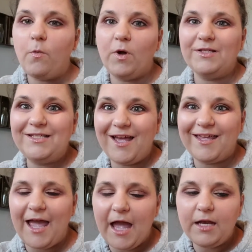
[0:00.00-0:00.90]
Once
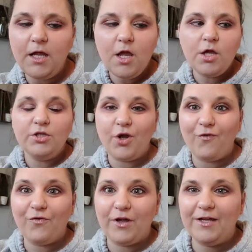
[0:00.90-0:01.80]
again,
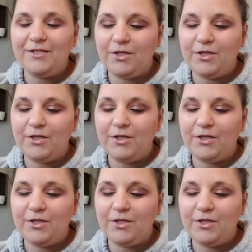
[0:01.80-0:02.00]
don't forget